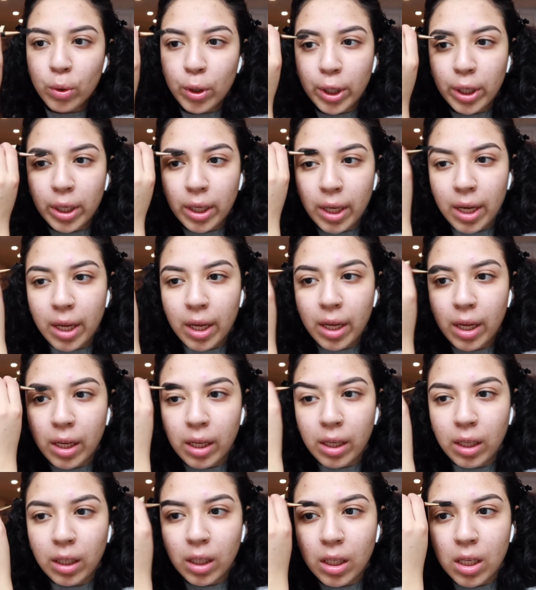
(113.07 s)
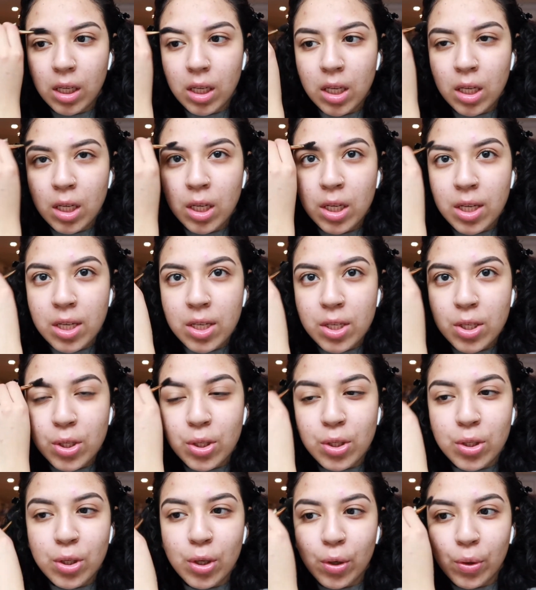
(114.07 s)
Okay,
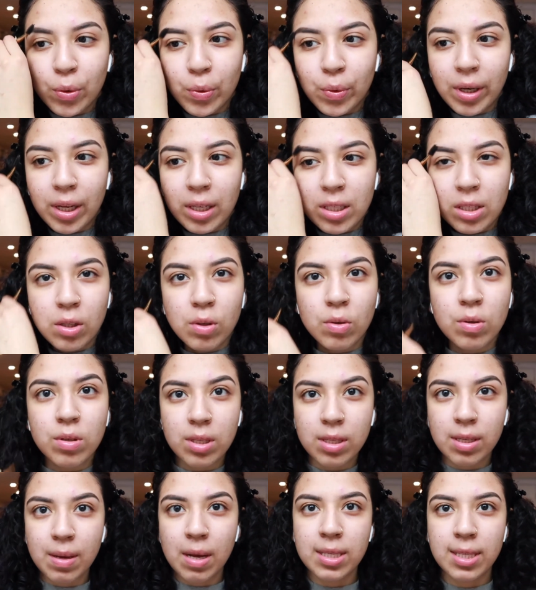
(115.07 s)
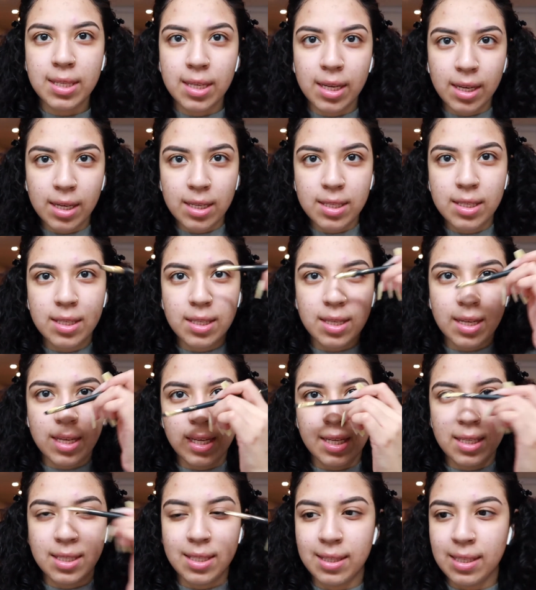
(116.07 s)
so las dos cejas
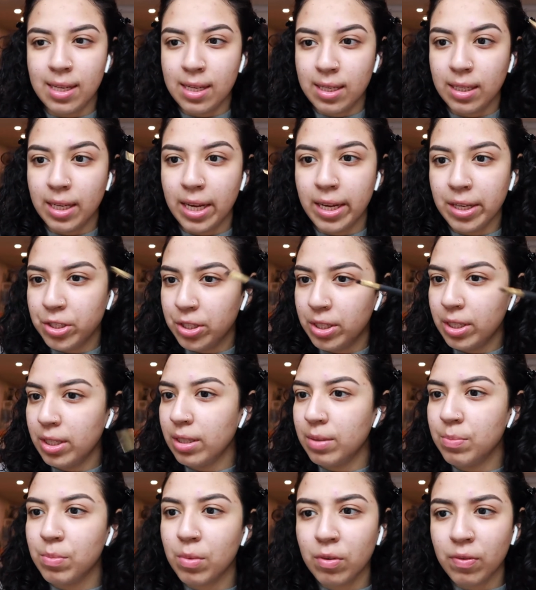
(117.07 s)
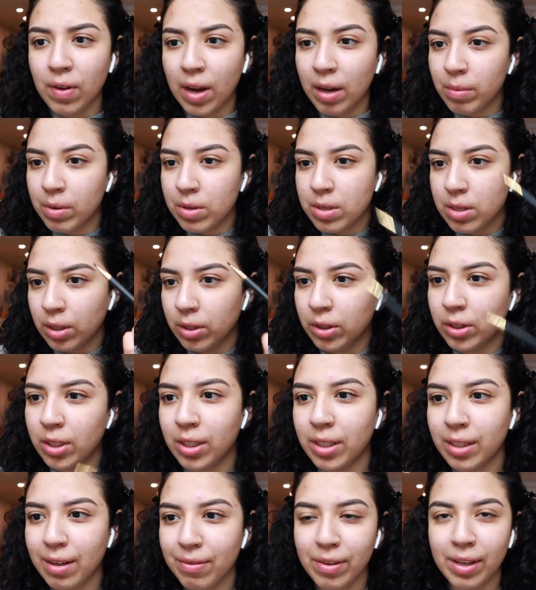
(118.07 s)
están hechas. Both eyebrows are
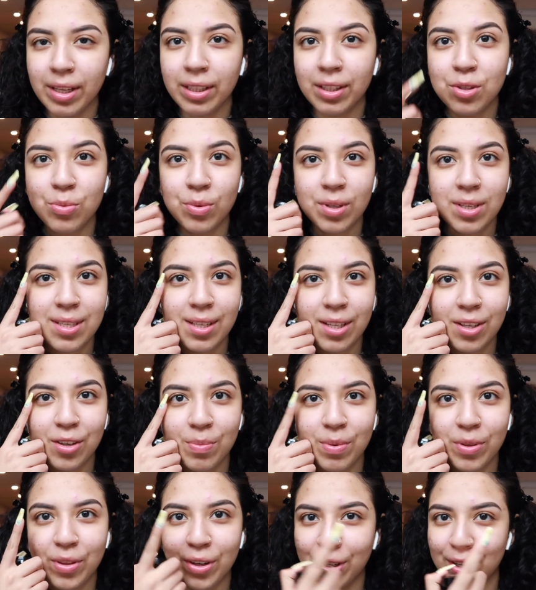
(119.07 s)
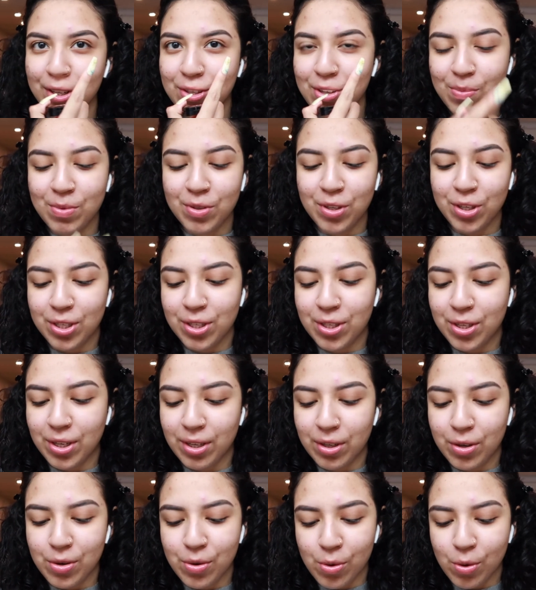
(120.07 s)
done. I feel like this one is a little bit darker, so I'm just gonna
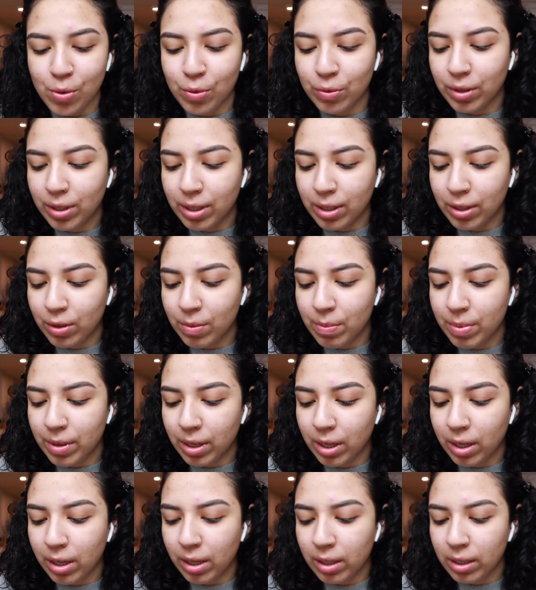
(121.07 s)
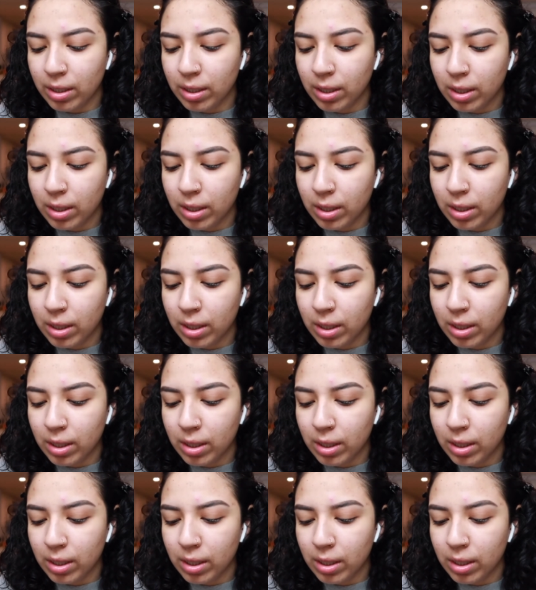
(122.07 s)
go over a little bit here.